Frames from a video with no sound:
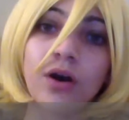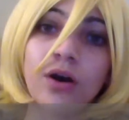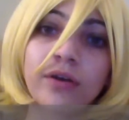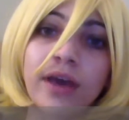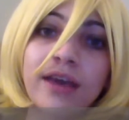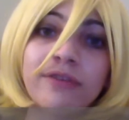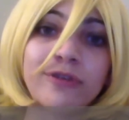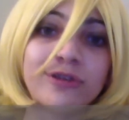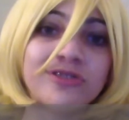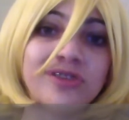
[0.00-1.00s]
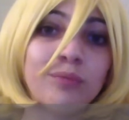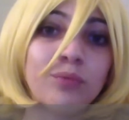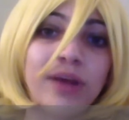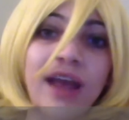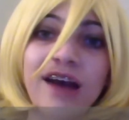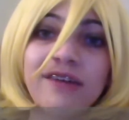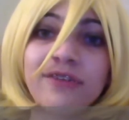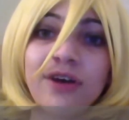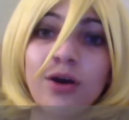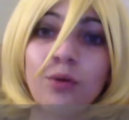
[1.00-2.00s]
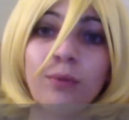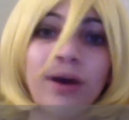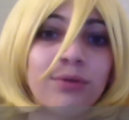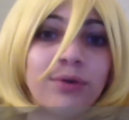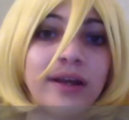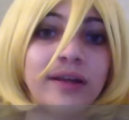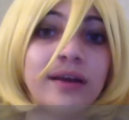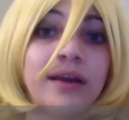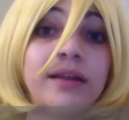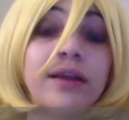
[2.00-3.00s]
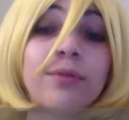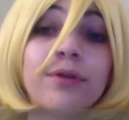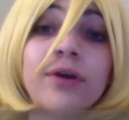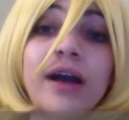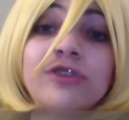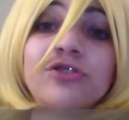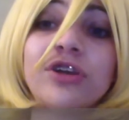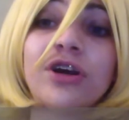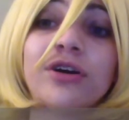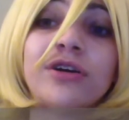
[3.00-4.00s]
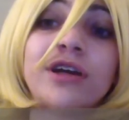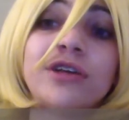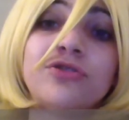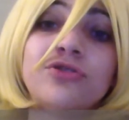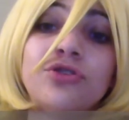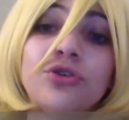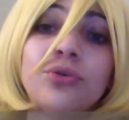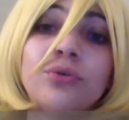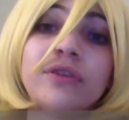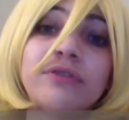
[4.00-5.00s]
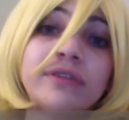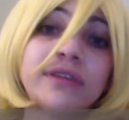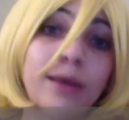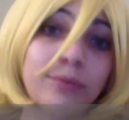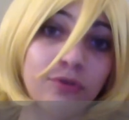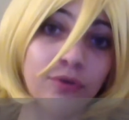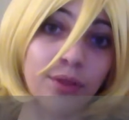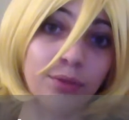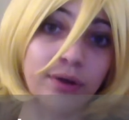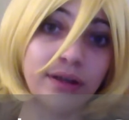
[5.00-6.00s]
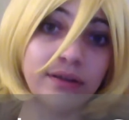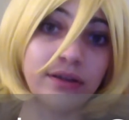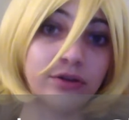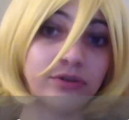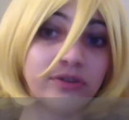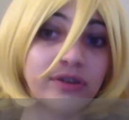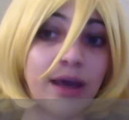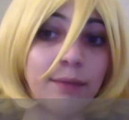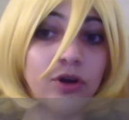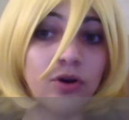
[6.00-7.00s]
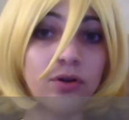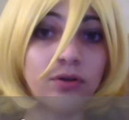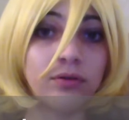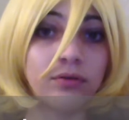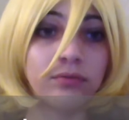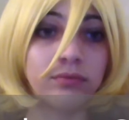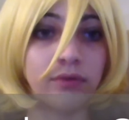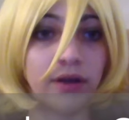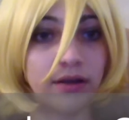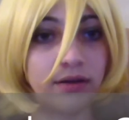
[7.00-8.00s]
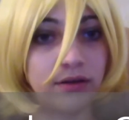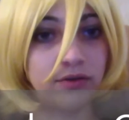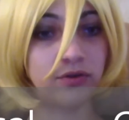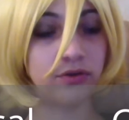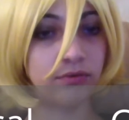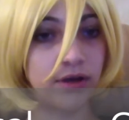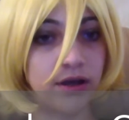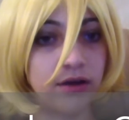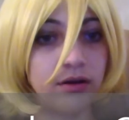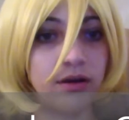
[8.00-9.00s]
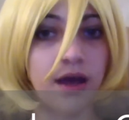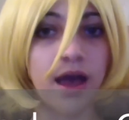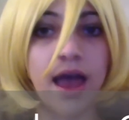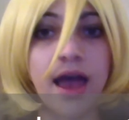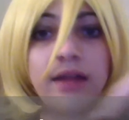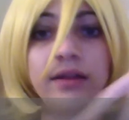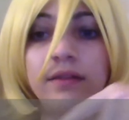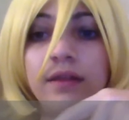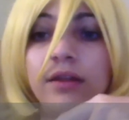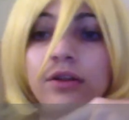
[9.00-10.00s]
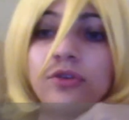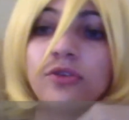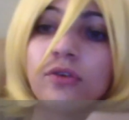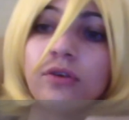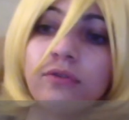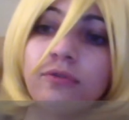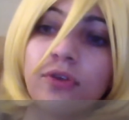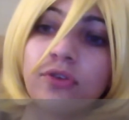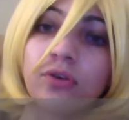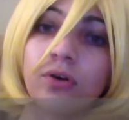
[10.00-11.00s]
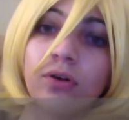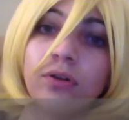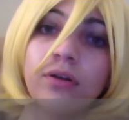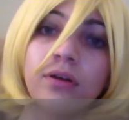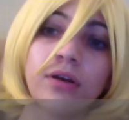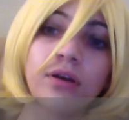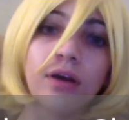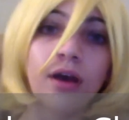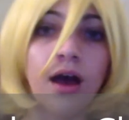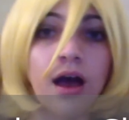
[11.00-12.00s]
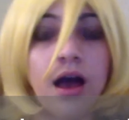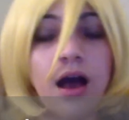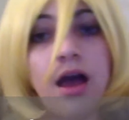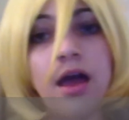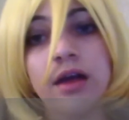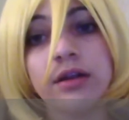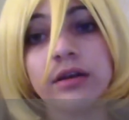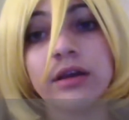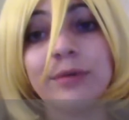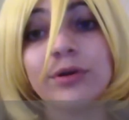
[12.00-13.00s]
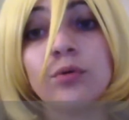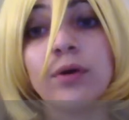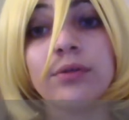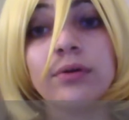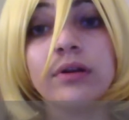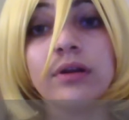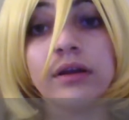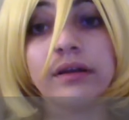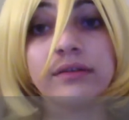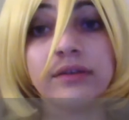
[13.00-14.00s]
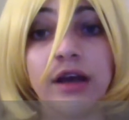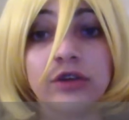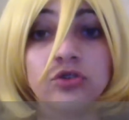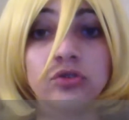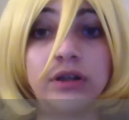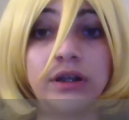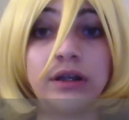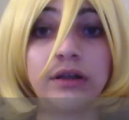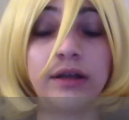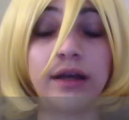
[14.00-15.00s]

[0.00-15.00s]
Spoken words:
Okay, first up we have weathering. Now there actually are two different types of weathering. There's chemical, like this right here, and then there's physical. And chemical weathering can actually